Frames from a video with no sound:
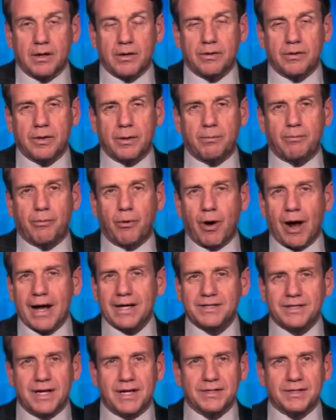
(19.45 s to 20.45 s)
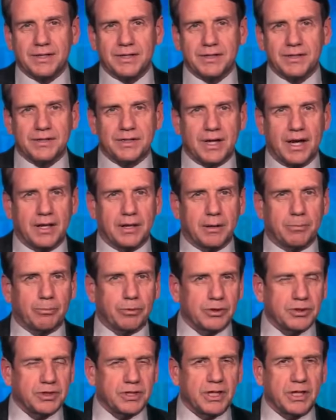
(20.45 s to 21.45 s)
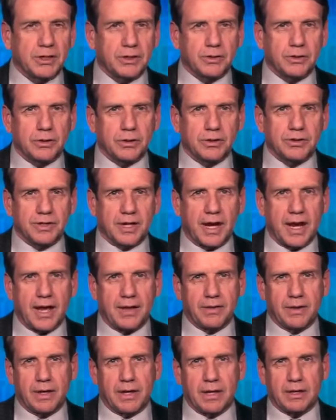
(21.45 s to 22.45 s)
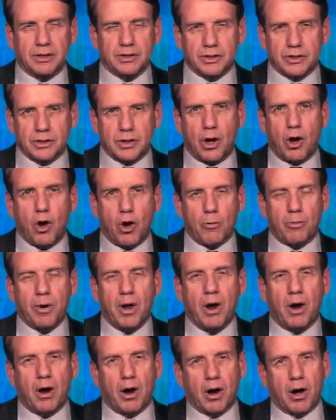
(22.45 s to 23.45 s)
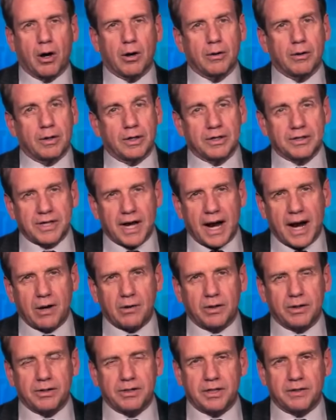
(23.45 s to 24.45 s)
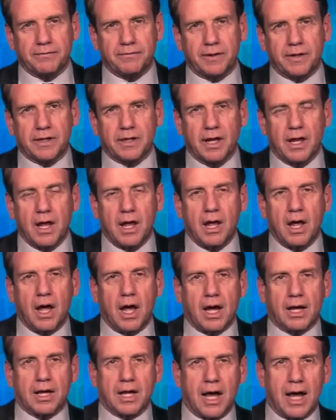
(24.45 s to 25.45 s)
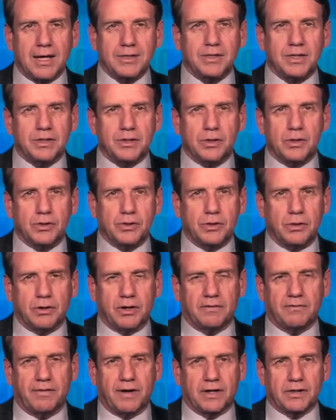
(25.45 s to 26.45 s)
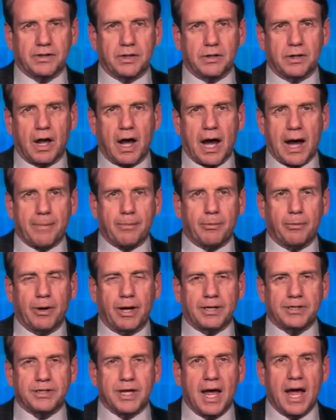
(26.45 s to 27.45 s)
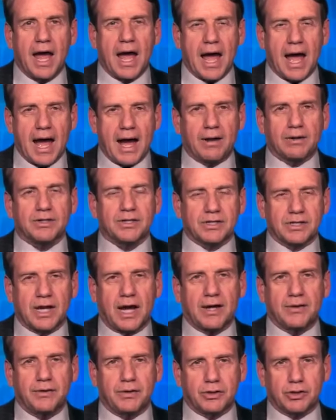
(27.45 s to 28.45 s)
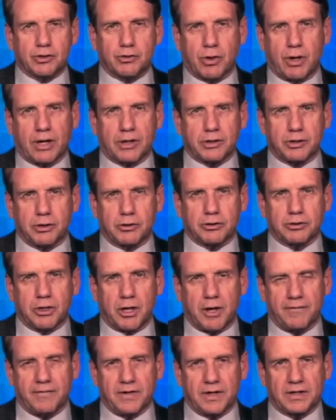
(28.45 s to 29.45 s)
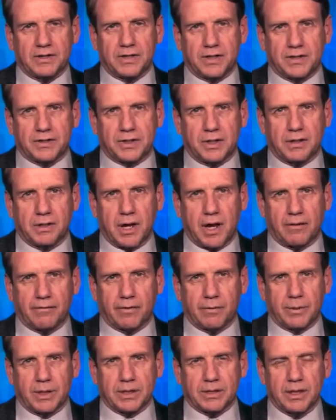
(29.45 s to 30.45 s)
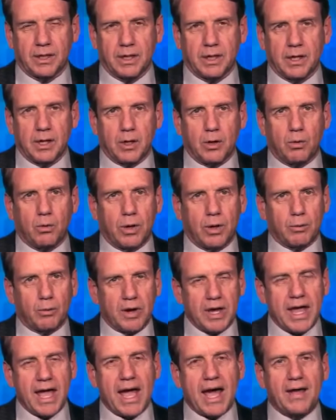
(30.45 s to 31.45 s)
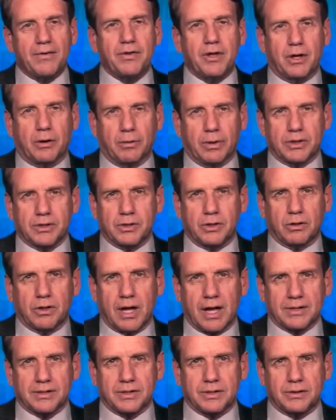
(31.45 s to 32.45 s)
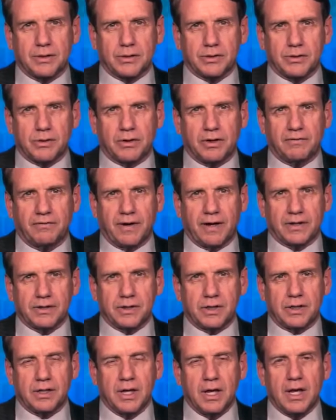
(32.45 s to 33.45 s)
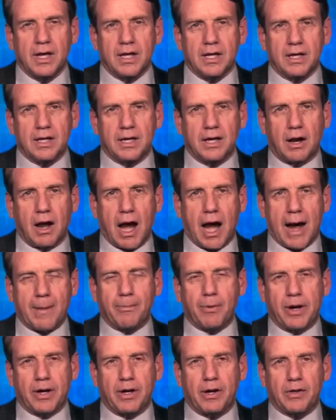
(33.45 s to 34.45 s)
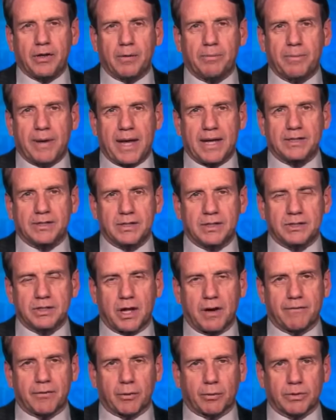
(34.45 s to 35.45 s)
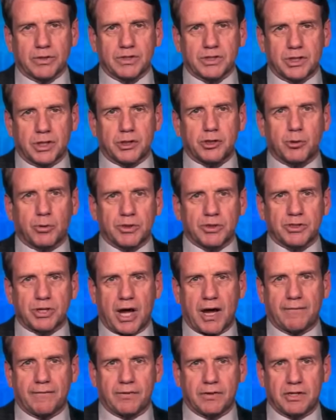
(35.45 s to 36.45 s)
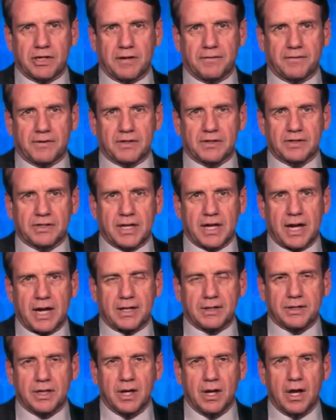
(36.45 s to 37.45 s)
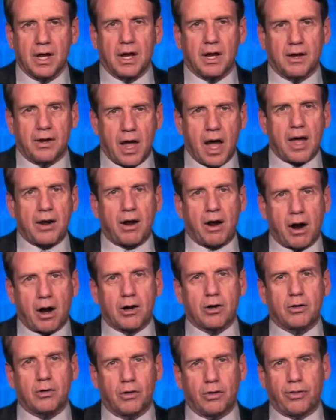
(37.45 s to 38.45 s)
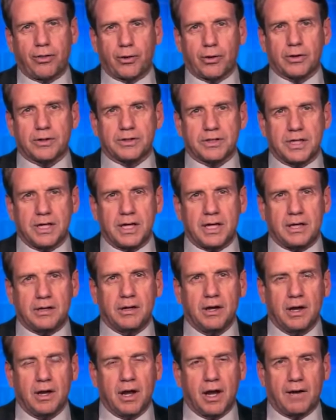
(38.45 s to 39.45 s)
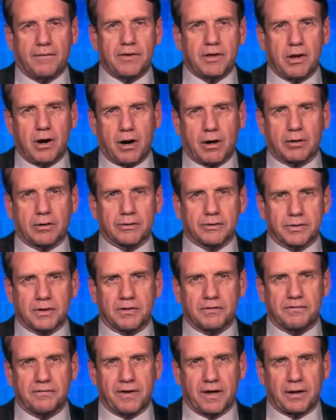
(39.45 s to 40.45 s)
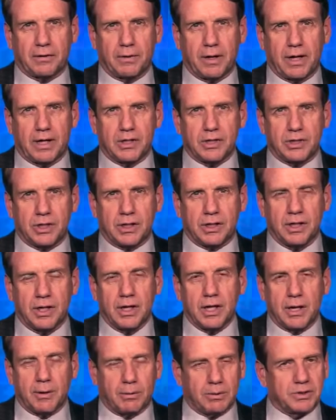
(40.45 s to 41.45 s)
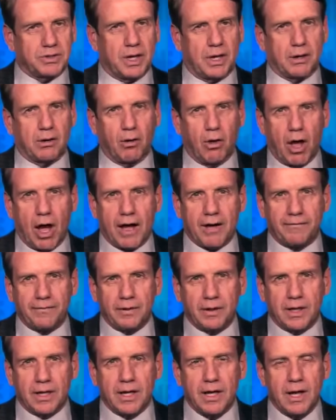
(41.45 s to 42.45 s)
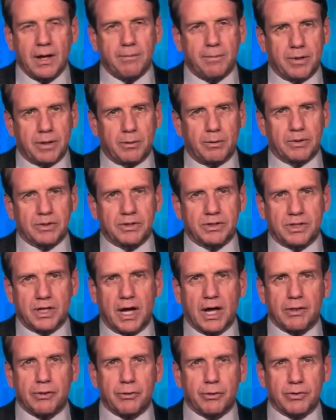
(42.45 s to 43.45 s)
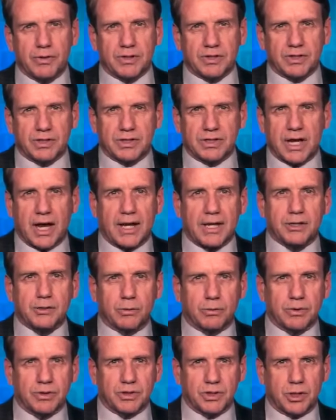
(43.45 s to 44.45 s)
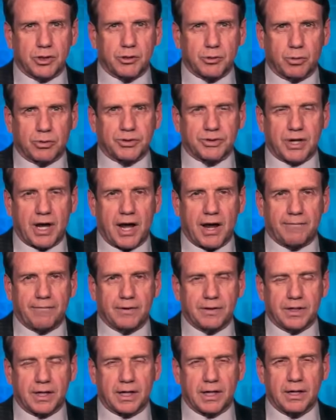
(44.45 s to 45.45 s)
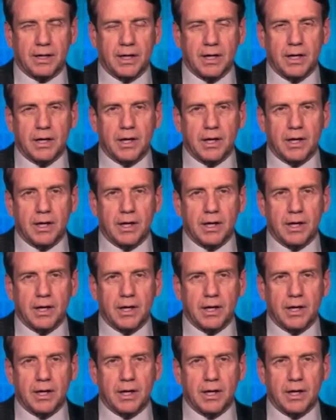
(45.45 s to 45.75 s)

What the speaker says: The processes and the procedures and the scope are entirely different. A constitutional convention operates outside the structures of an existing government. When we had the original Constitutional Convention, it operated on the basis of the residual sovereignty of the states, not Article 13 of the Articles of Confederation. It was done lawfully, but it was done through the states' residual sovereignty.